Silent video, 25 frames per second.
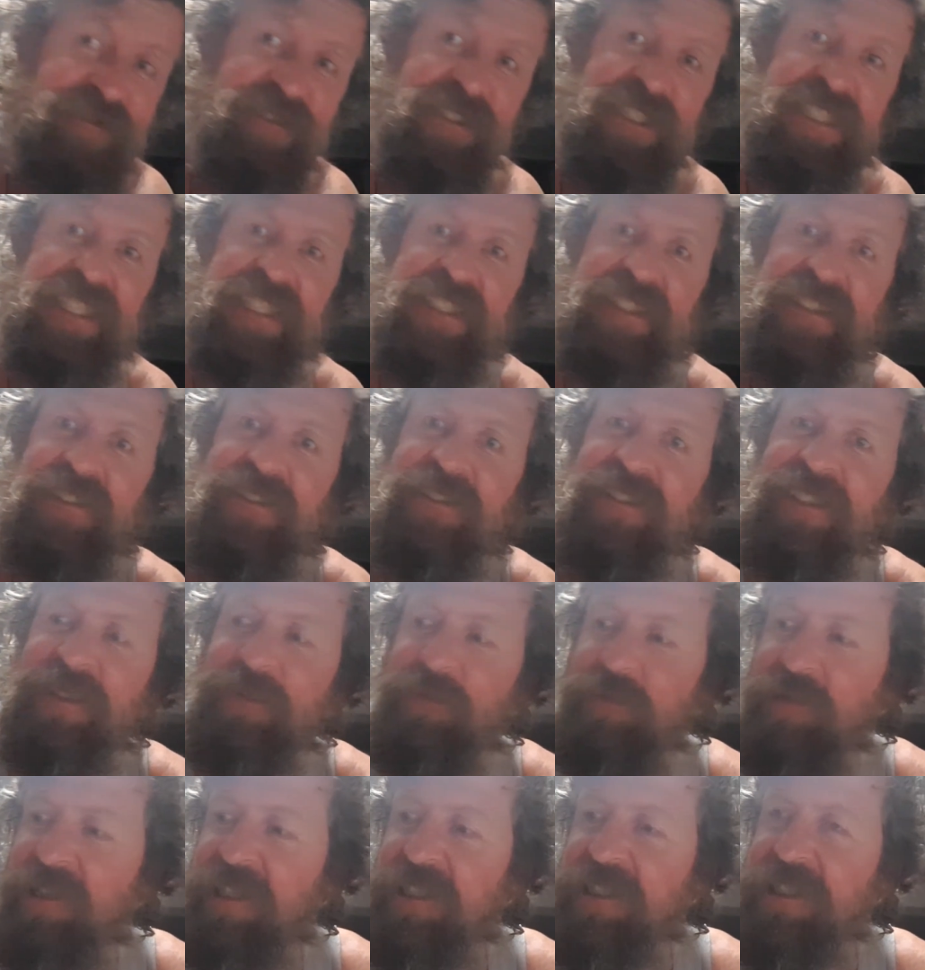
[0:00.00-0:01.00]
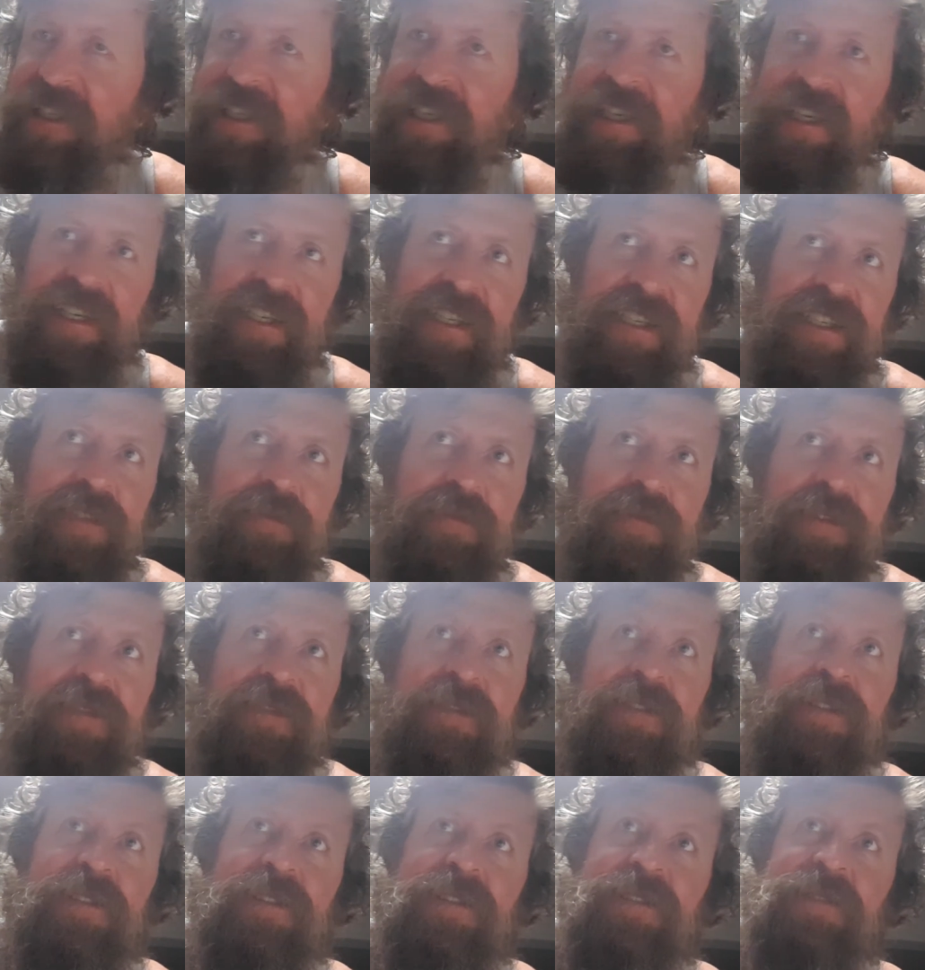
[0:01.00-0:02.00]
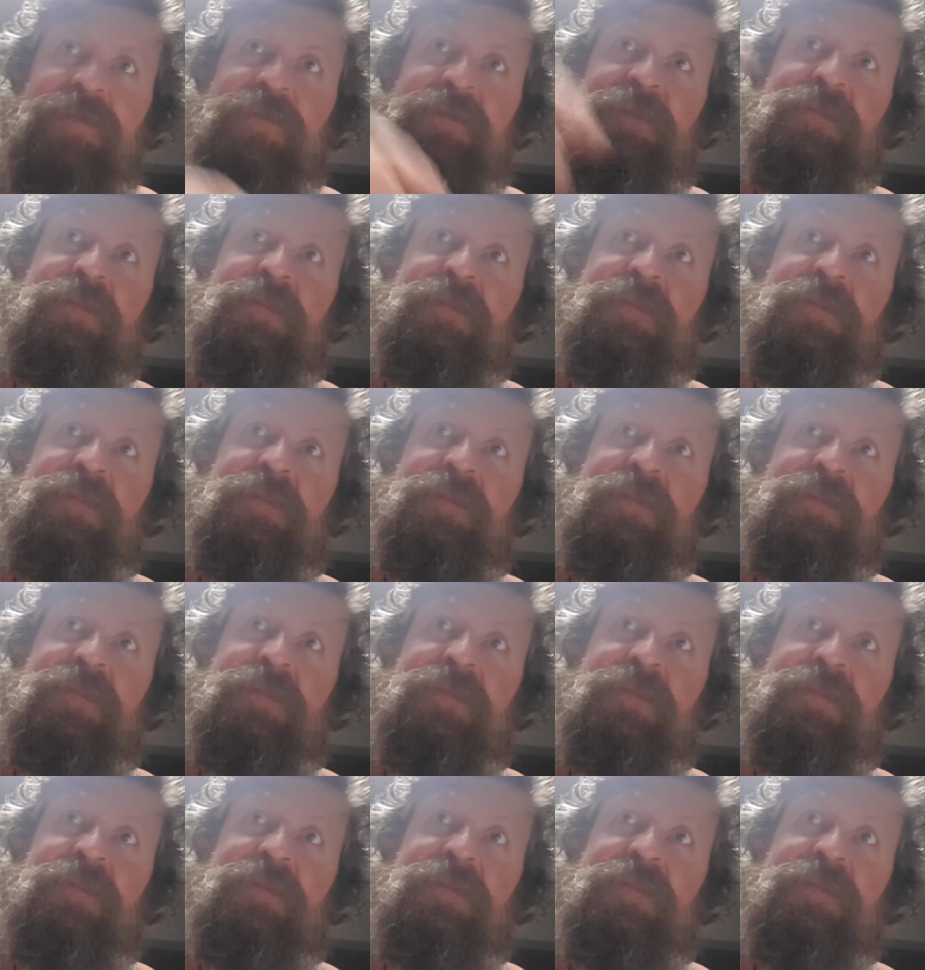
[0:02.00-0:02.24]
well, you saw the brush I had out before.